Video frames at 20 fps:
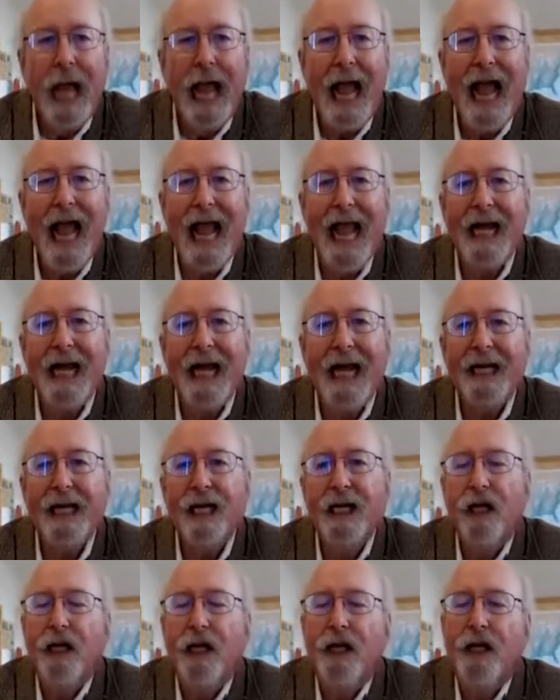And
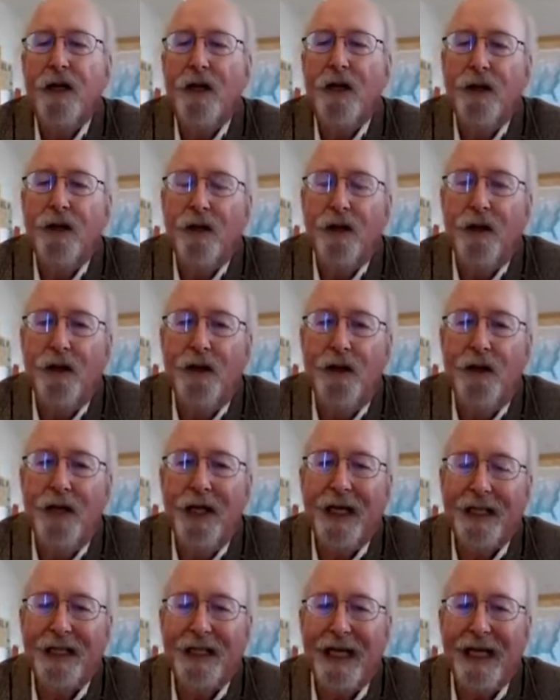
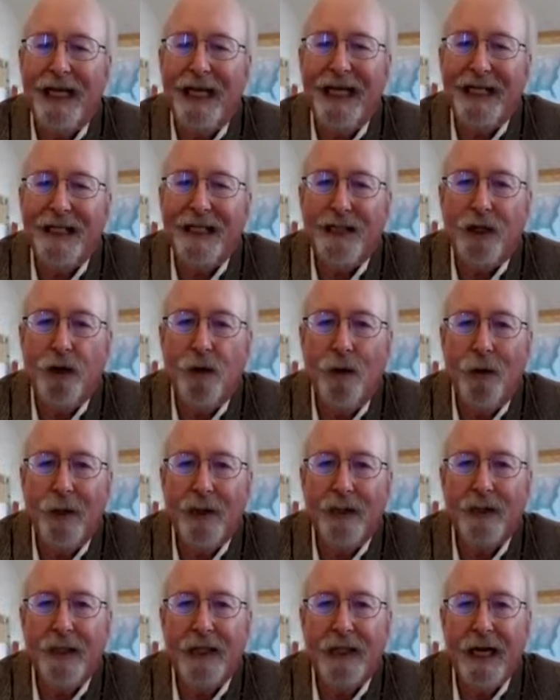this is
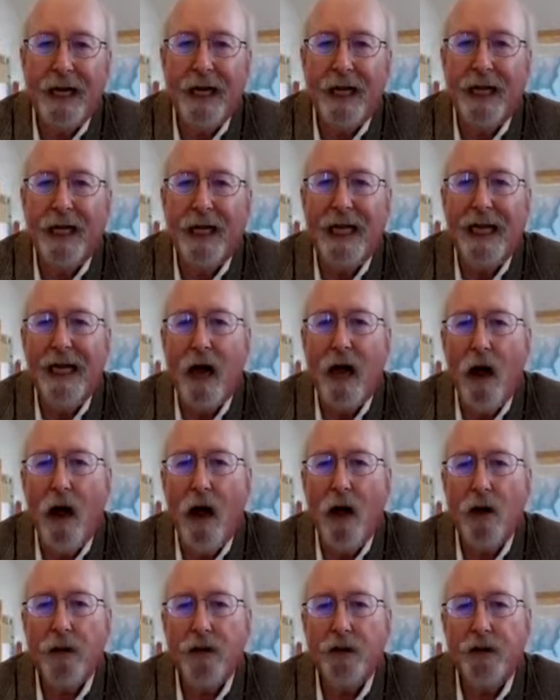coincidentally
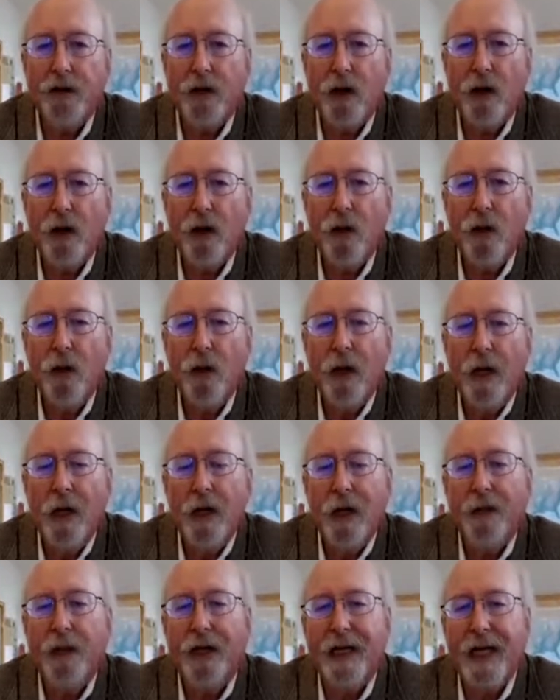also
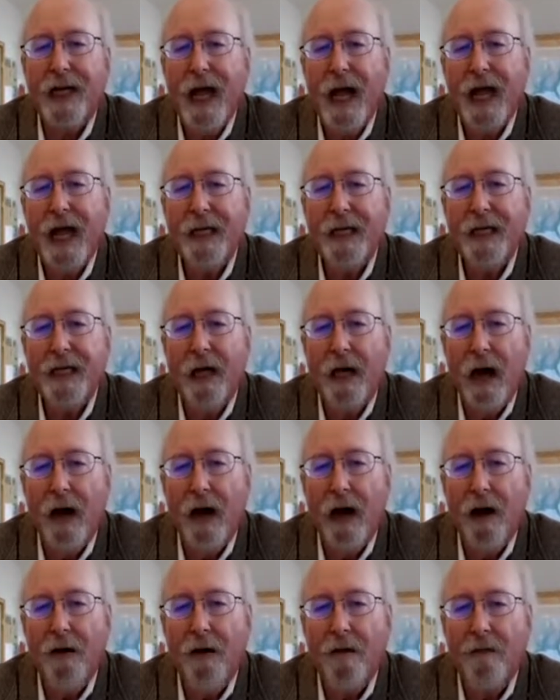the kind
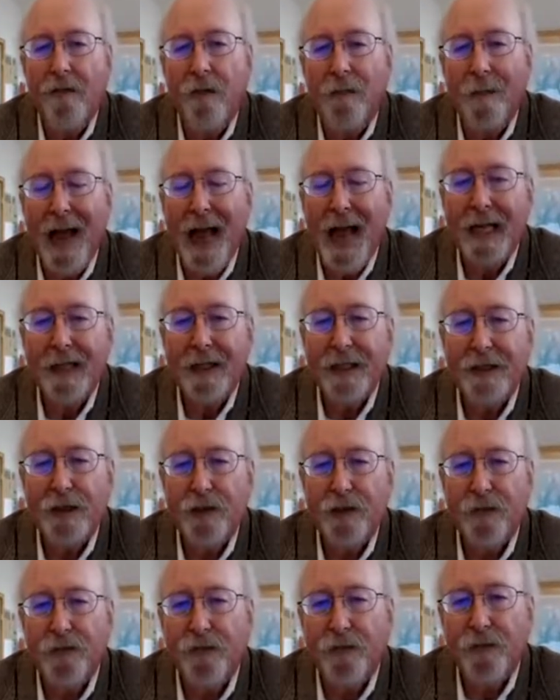of
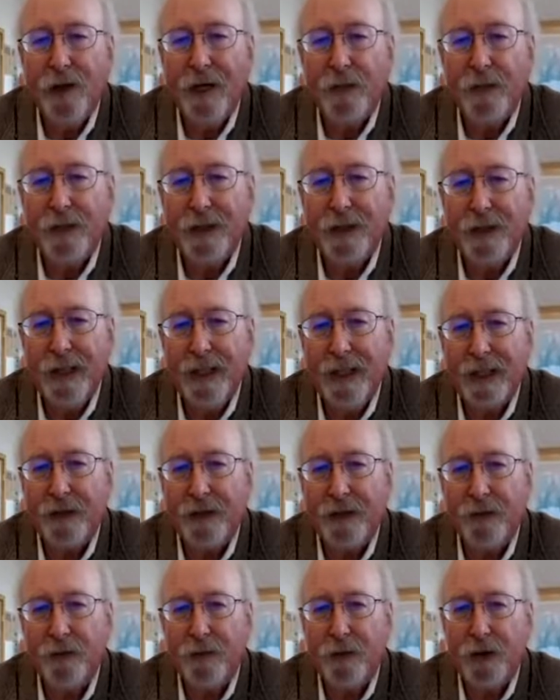magnitude frequency
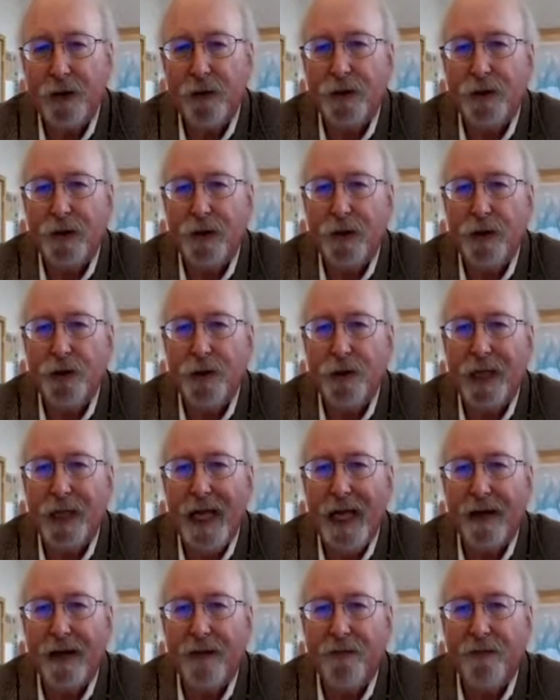distribution you
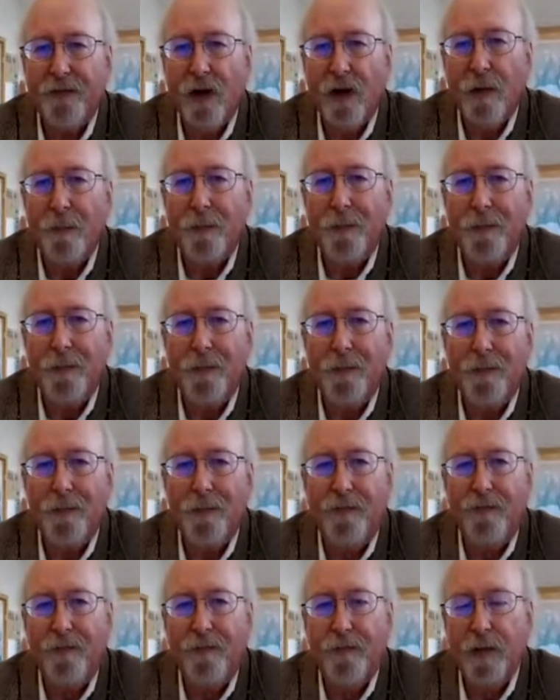get from
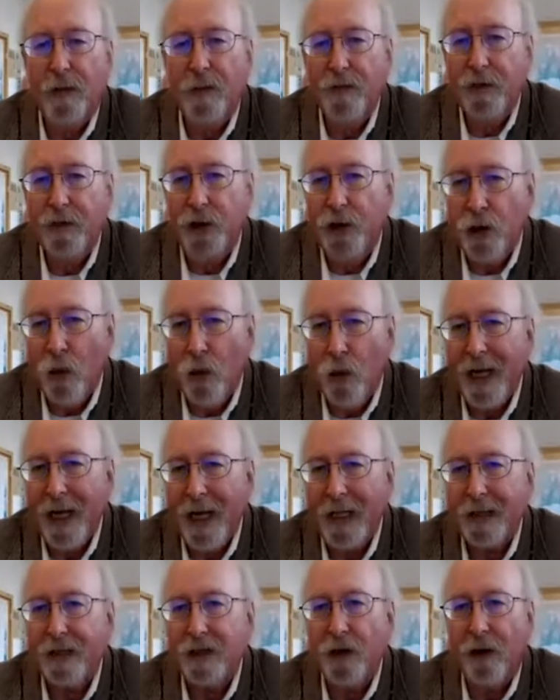
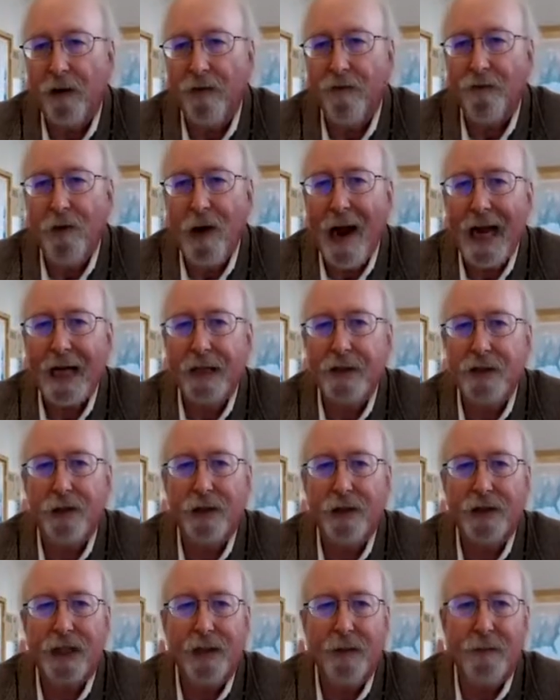joints or
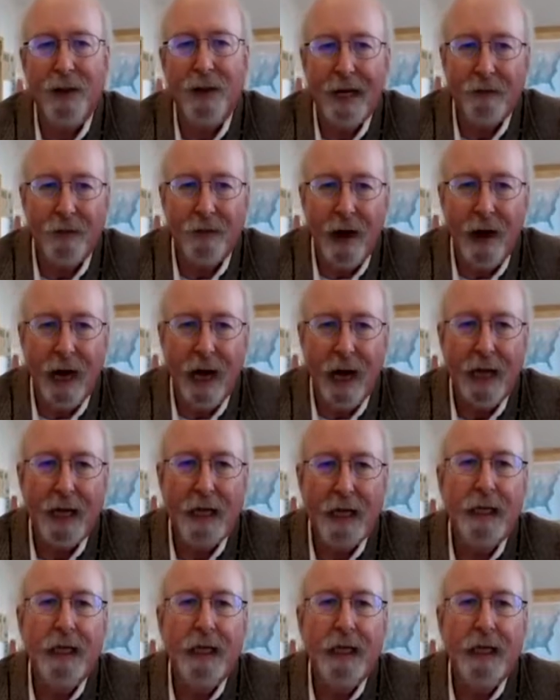fractures in bedrock,